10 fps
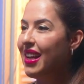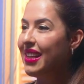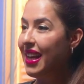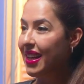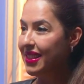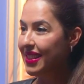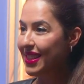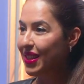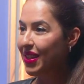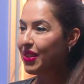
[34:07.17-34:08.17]

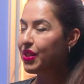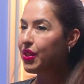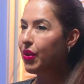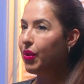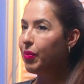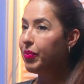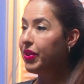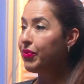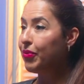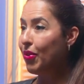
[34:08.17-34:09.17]
Yes. So,
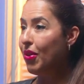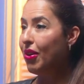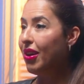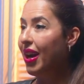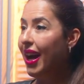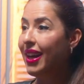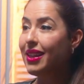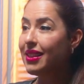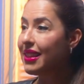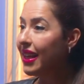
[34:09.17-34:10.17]
before, I
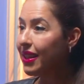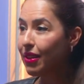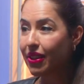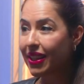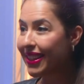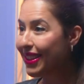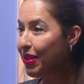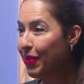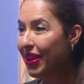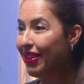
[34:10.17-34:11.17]
didn't like looking in
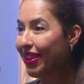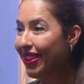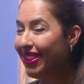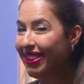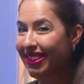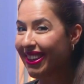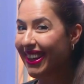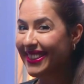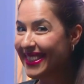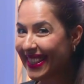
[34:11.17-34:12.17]
the mirror,
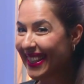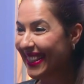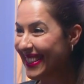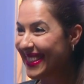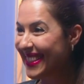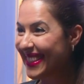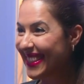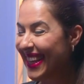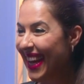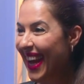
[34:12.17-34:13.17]
I didn't.
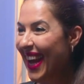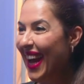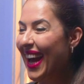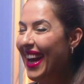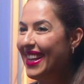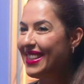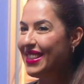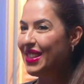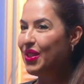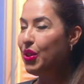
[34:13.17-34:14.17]
Yeah.
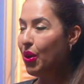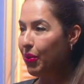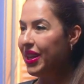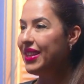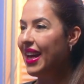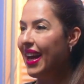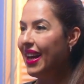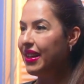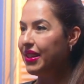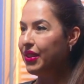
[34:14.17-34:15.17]
And knowing
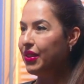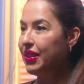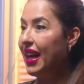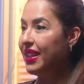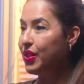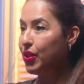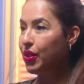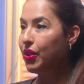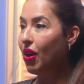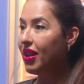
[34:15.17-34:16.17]
that that's
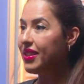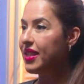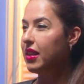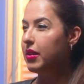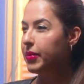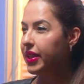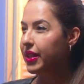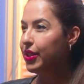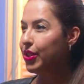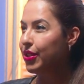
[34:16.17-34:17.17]
God's
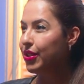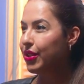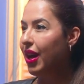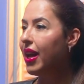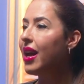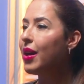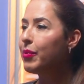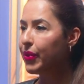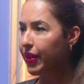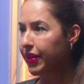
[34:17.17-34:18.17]
image. I
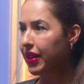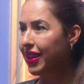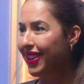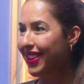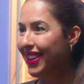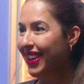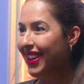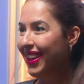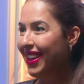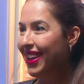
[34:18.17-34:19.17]
am worthy.
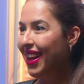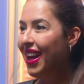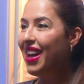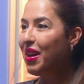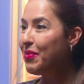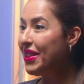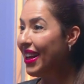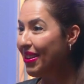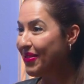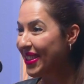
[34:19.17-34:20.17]
Mm. I am
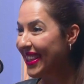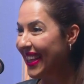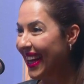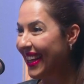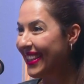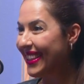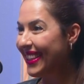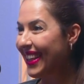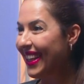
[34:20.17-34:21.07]
love again.